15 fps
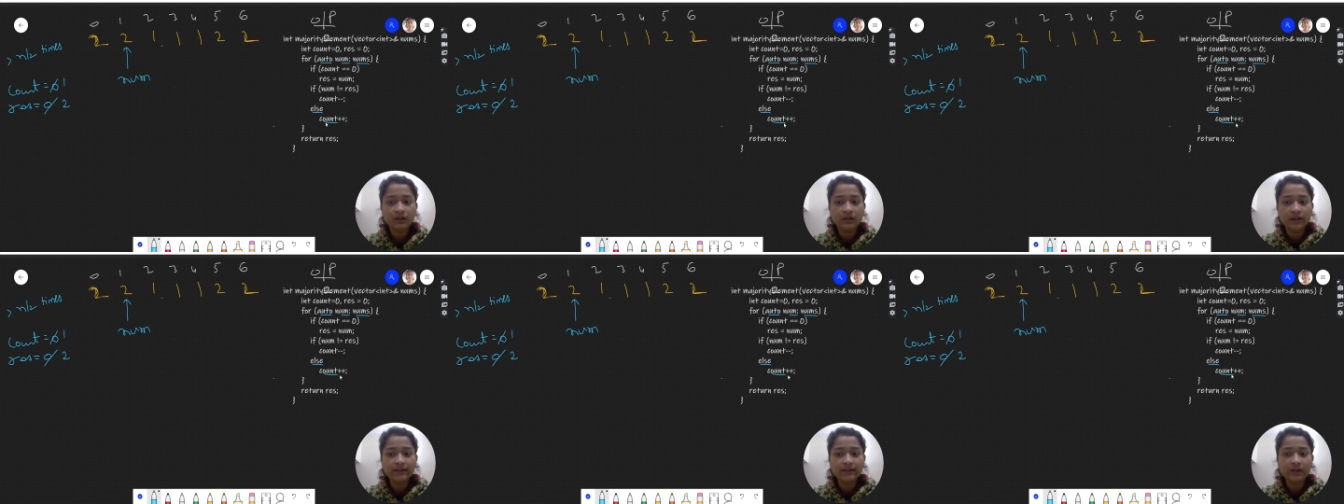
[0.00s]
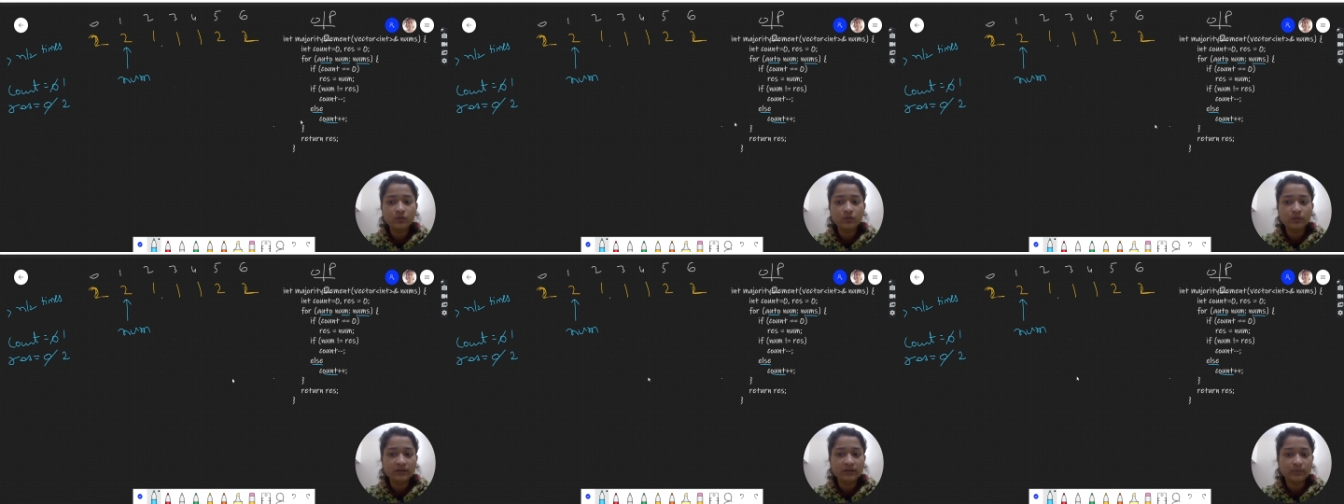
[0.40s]
And
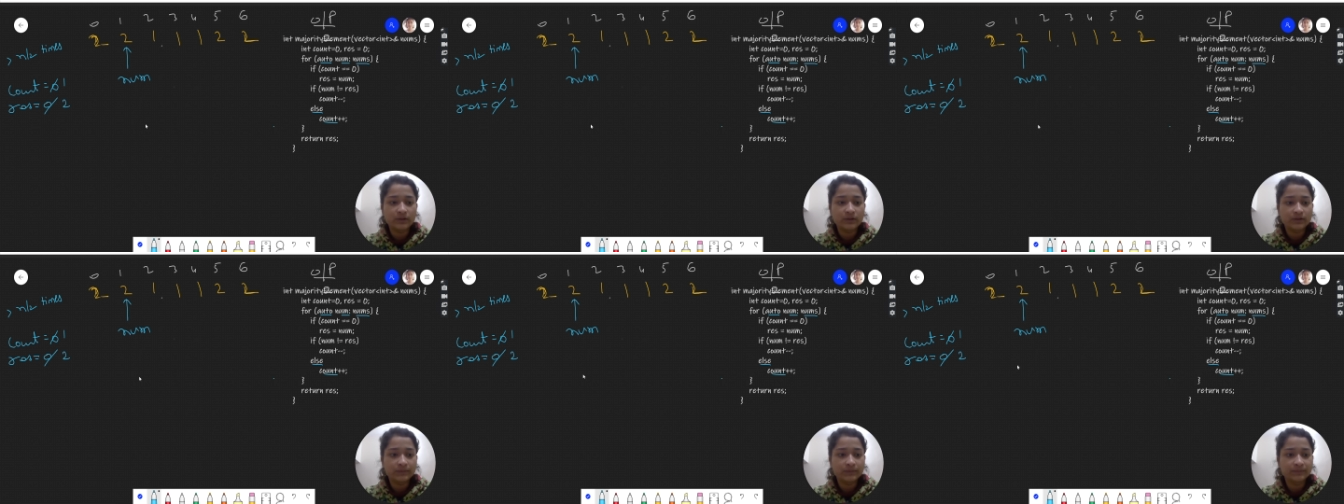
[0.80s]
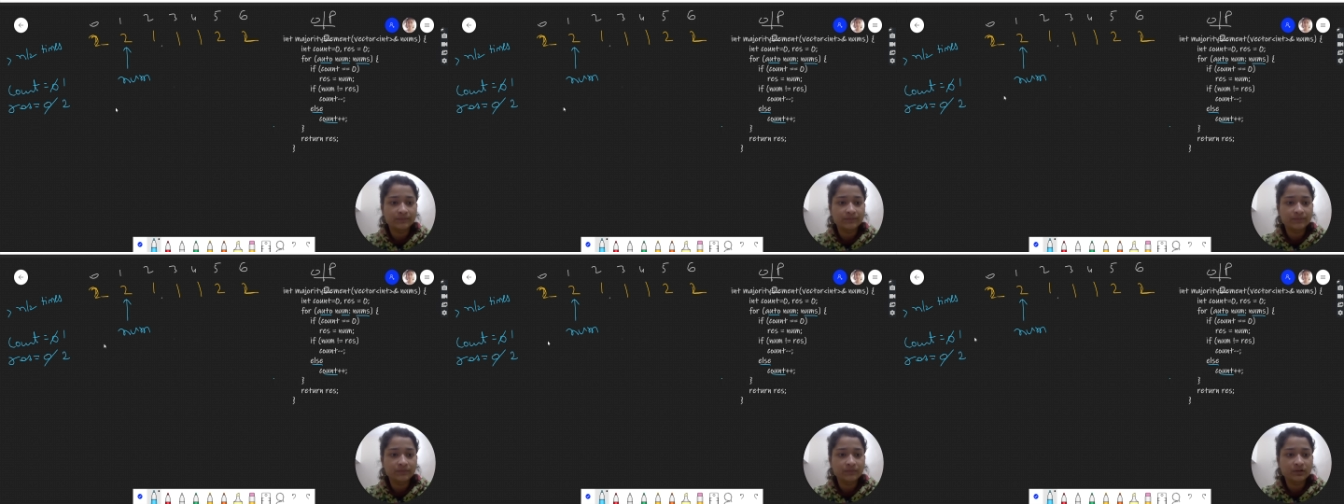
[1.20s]
count plus plus.
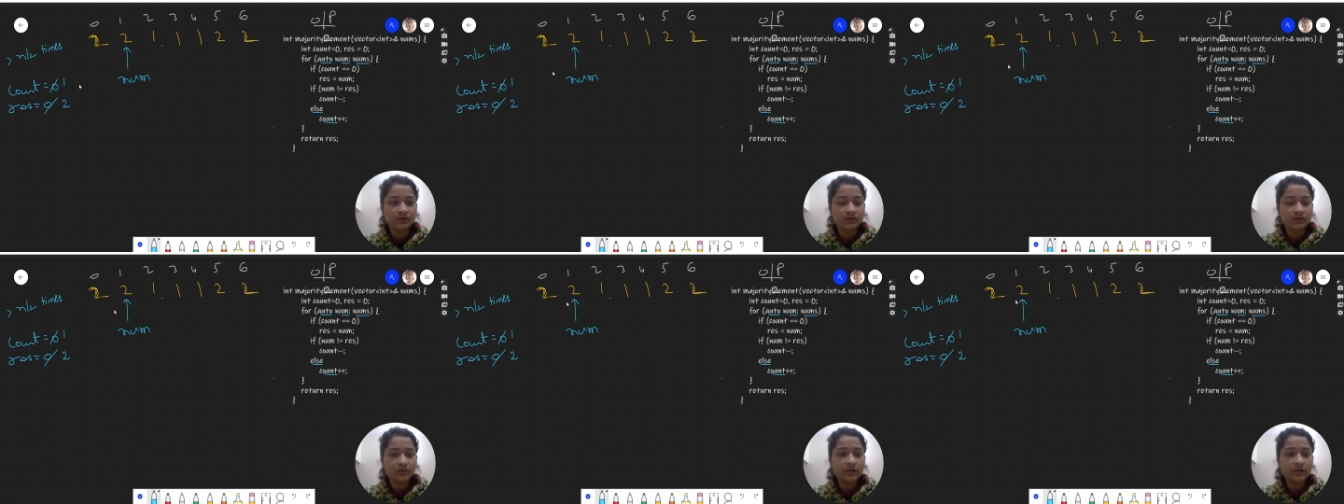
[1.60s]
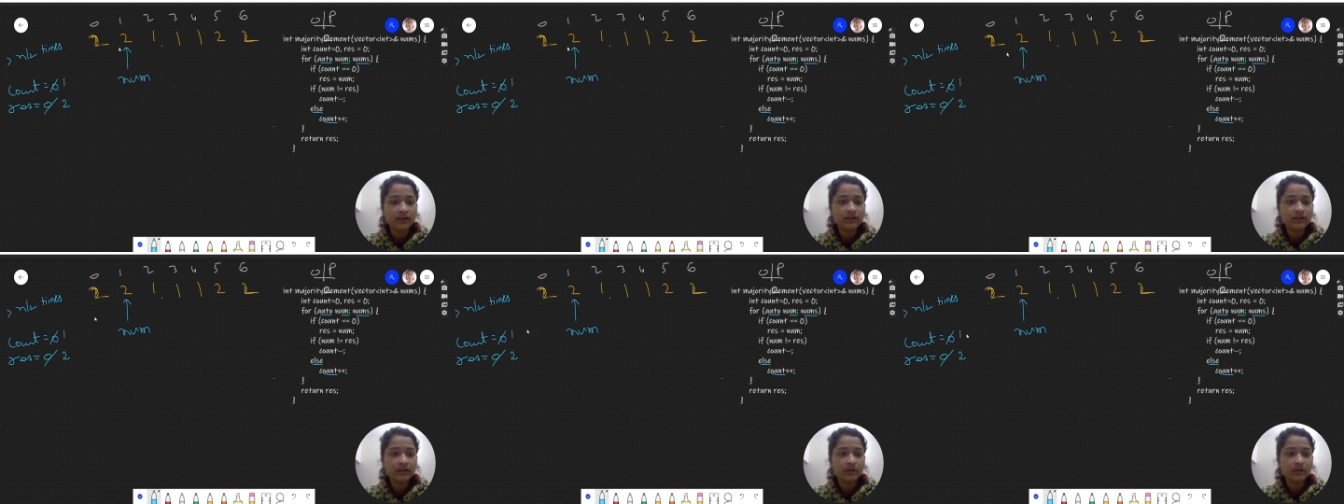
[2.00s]
So
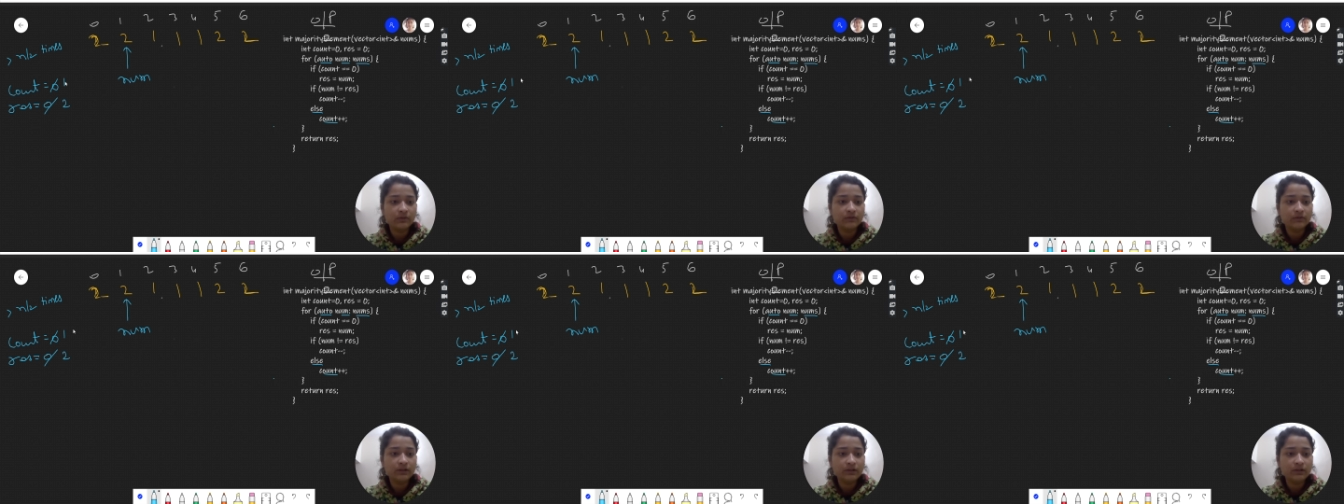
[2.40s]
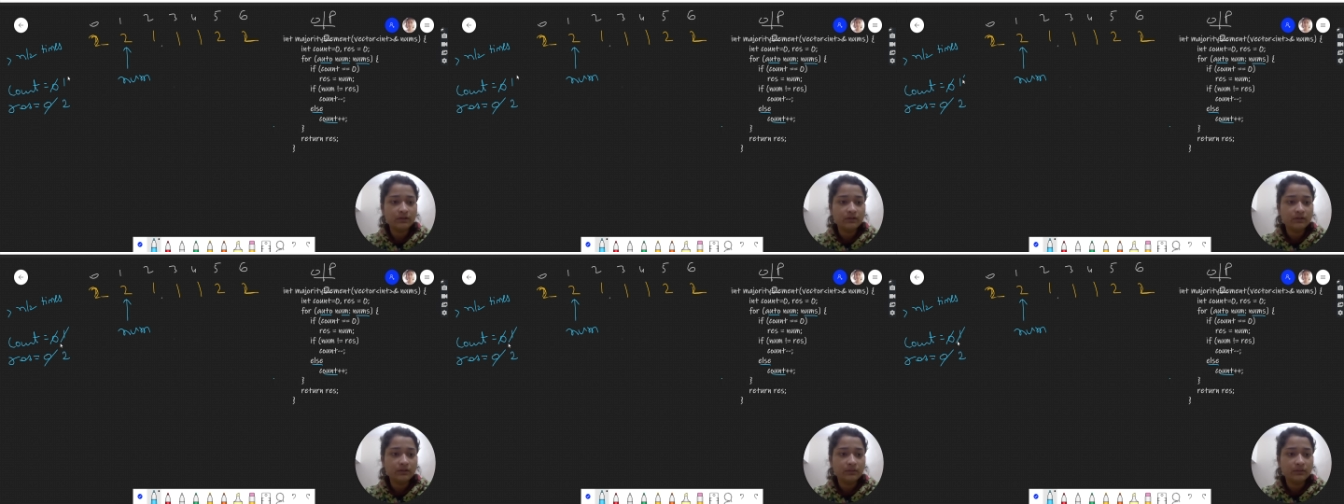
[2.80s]
again count will
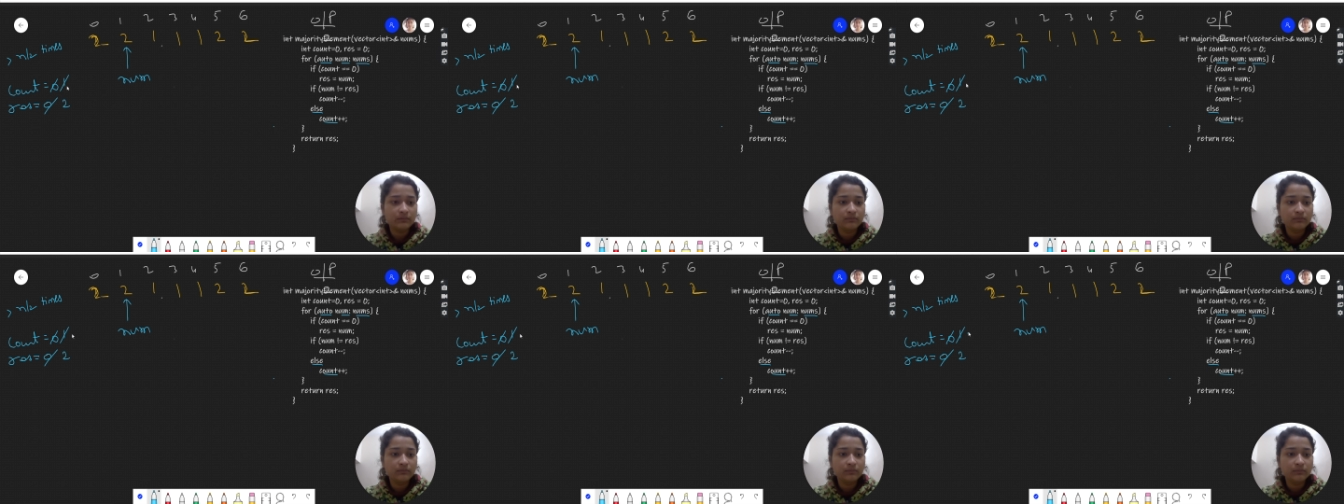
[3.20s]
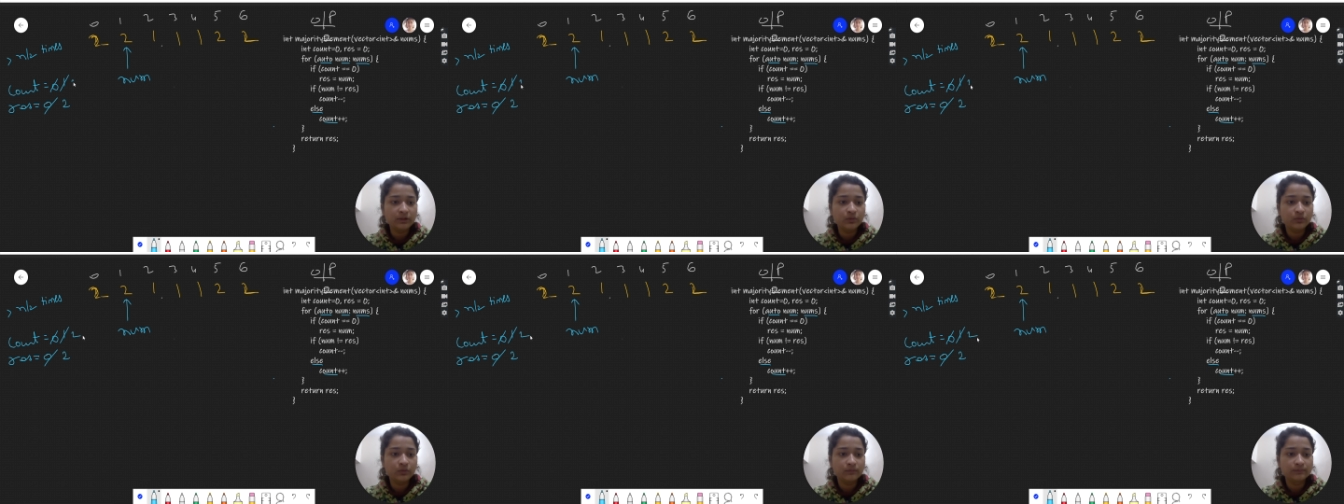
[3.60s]
be
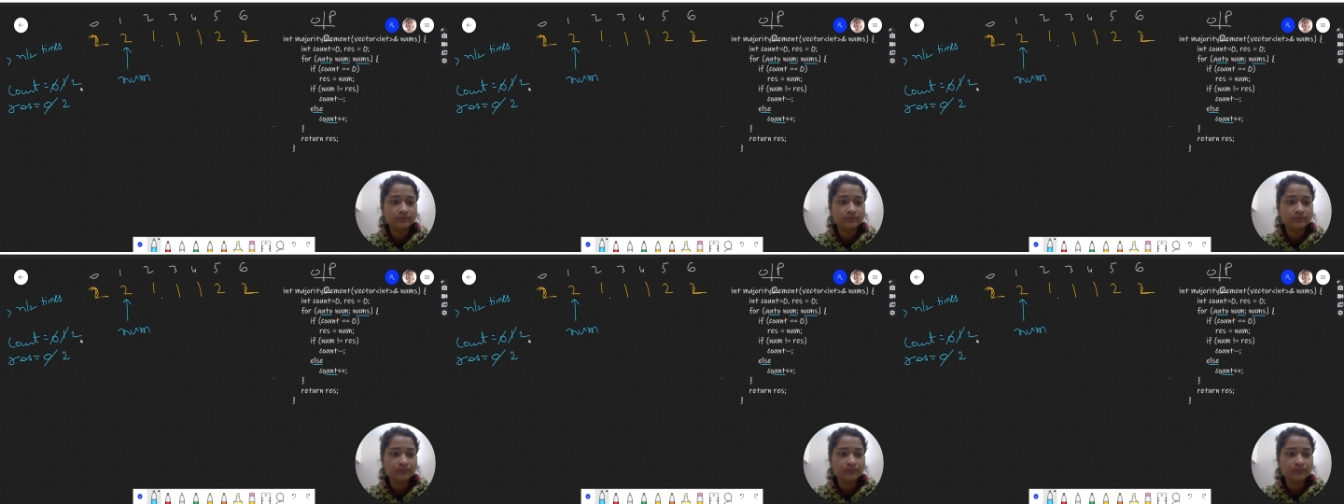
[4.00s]
2.